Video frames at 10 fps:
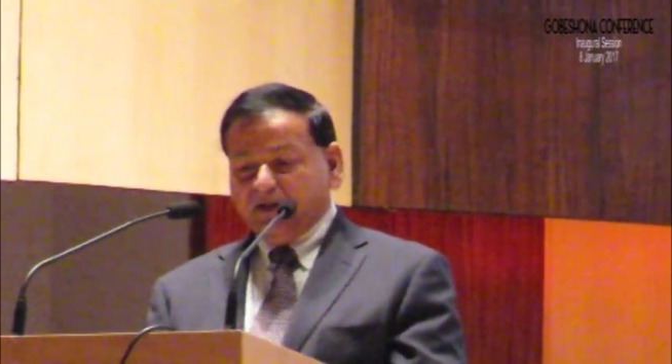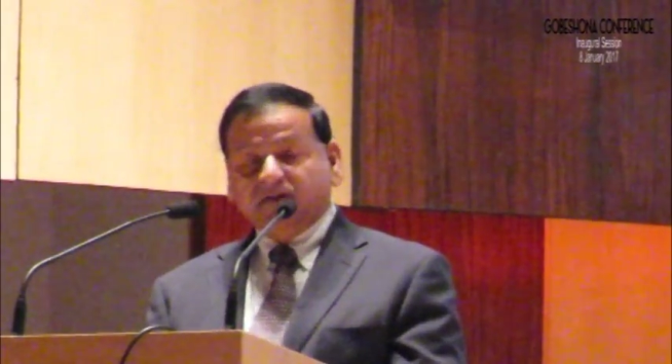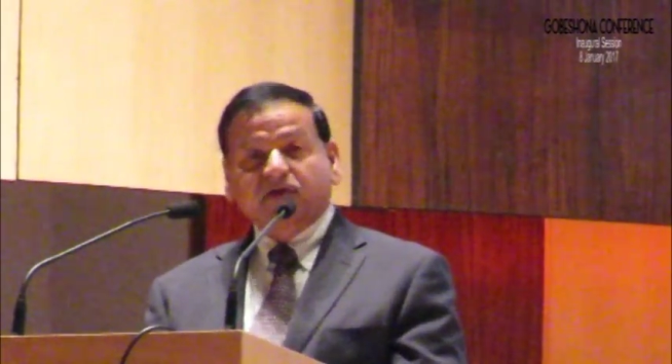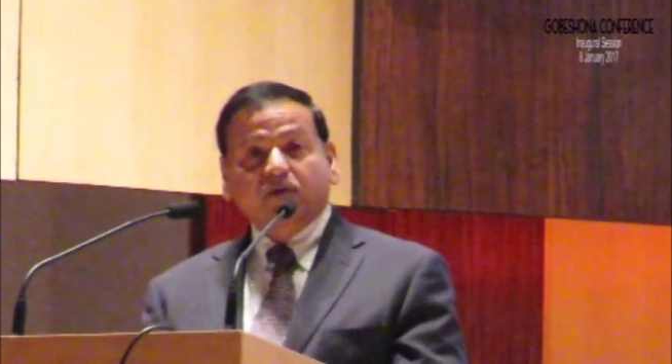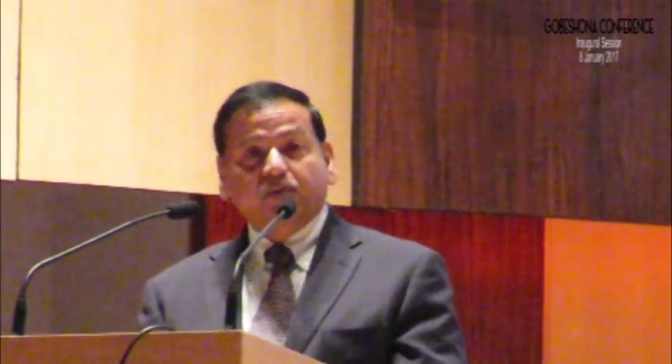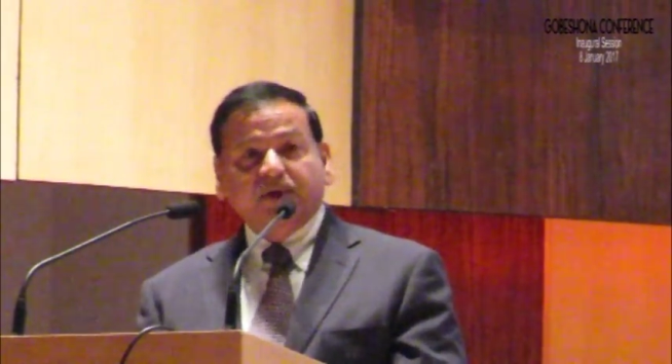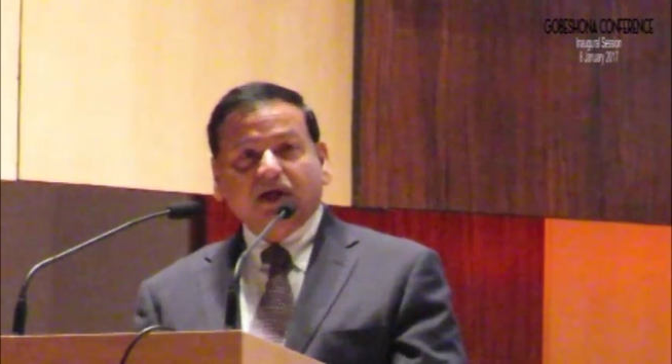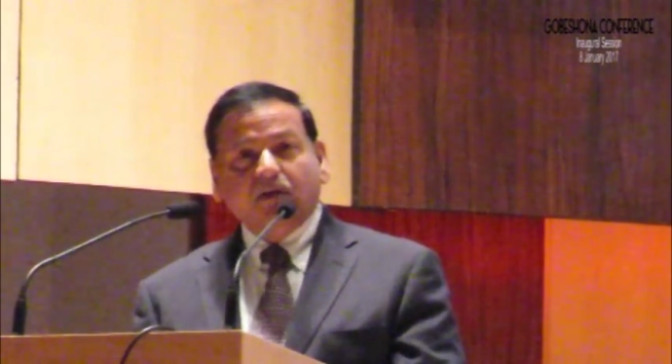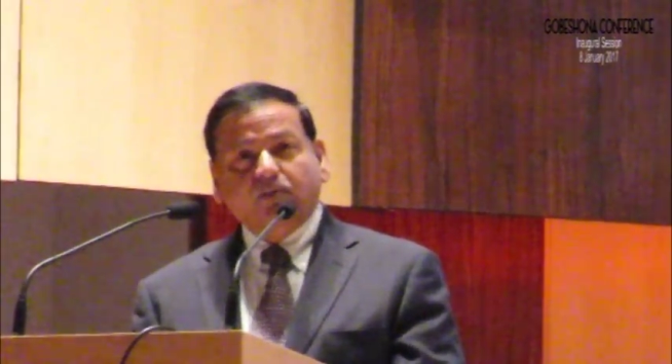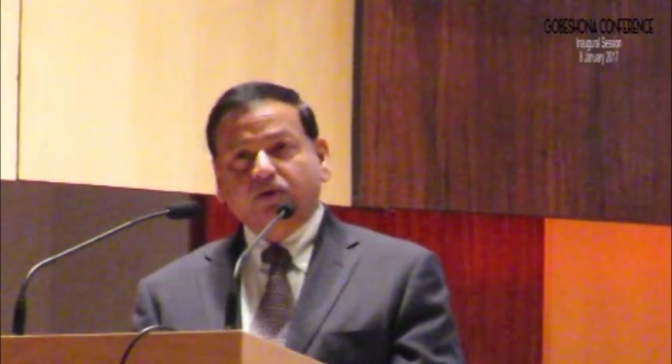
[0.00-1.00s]

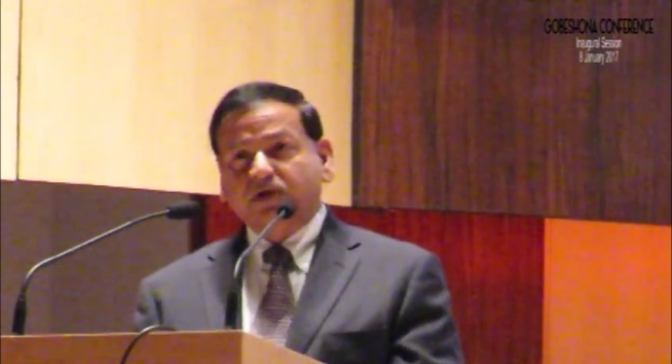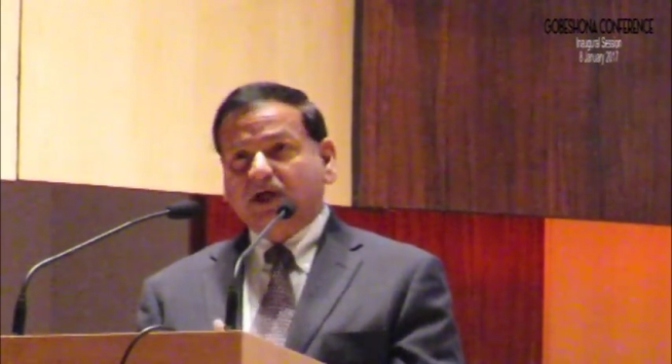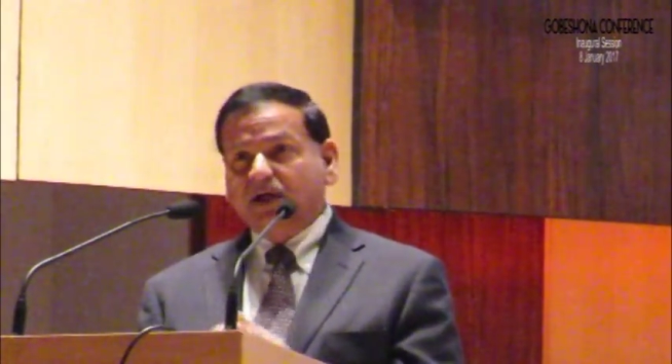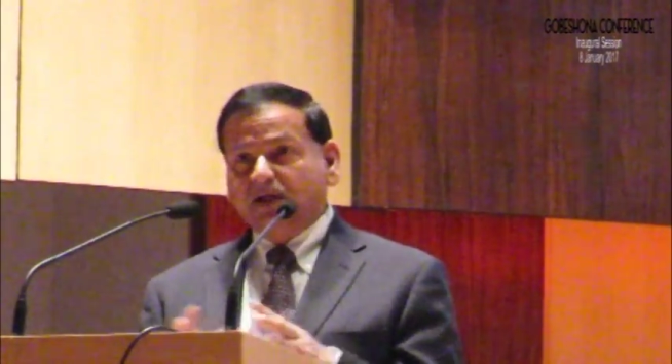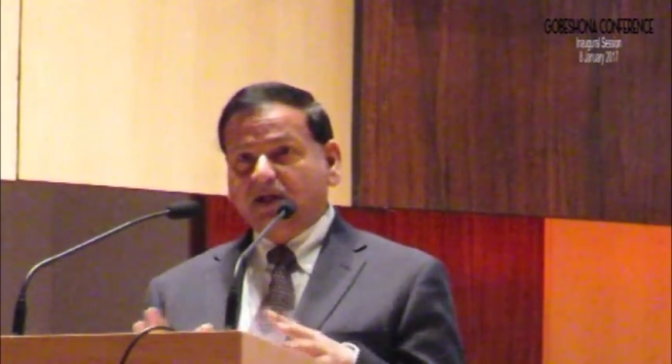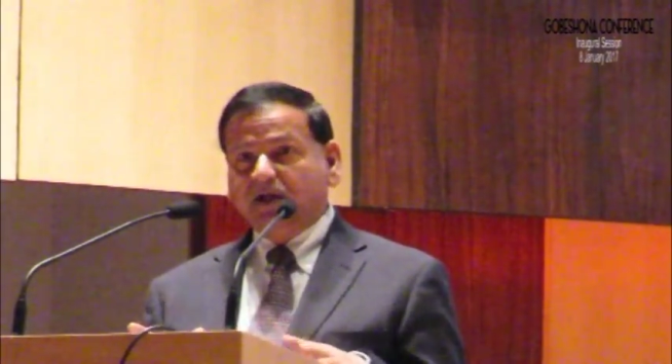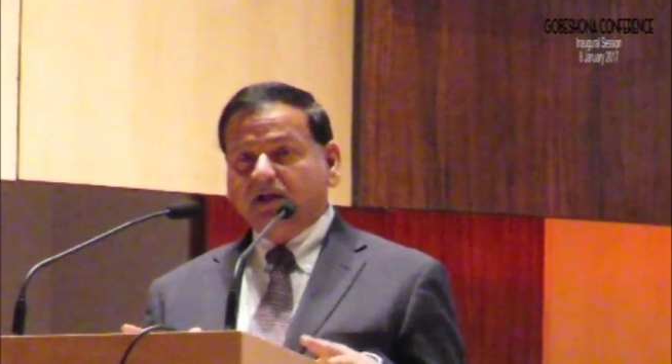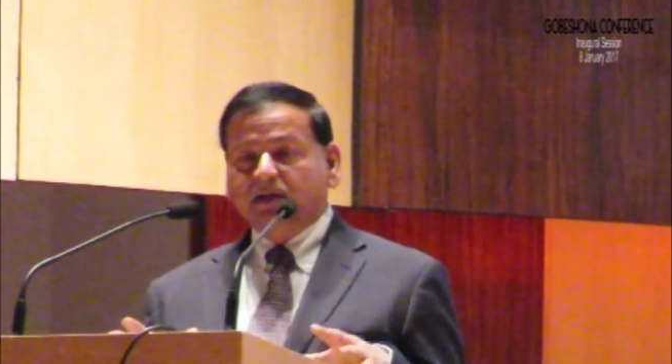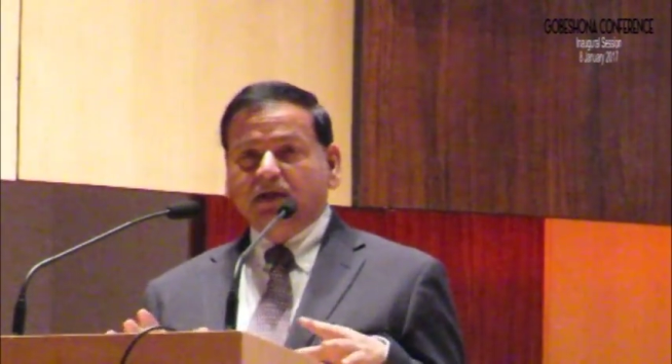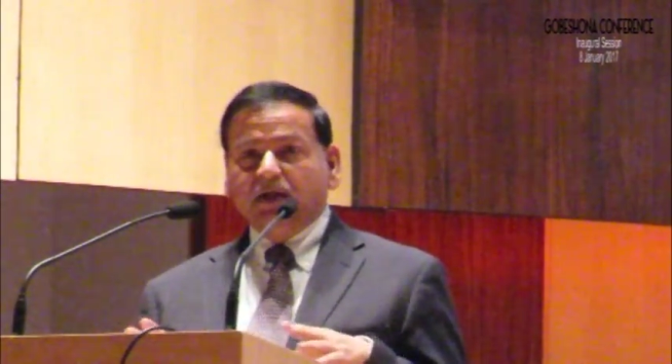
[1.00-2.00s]
Ethiopia, Bhutan
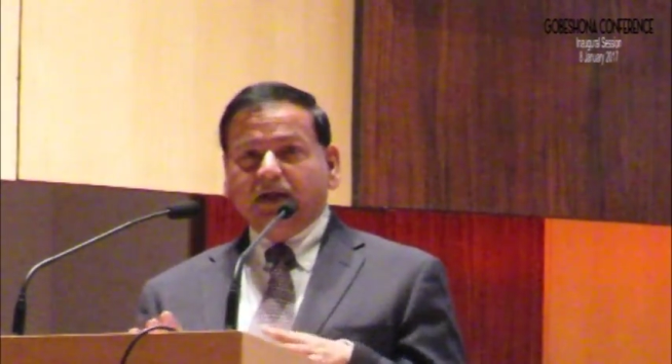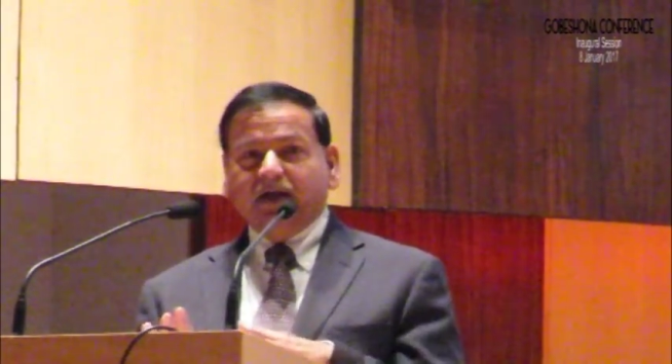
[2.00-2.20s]
here,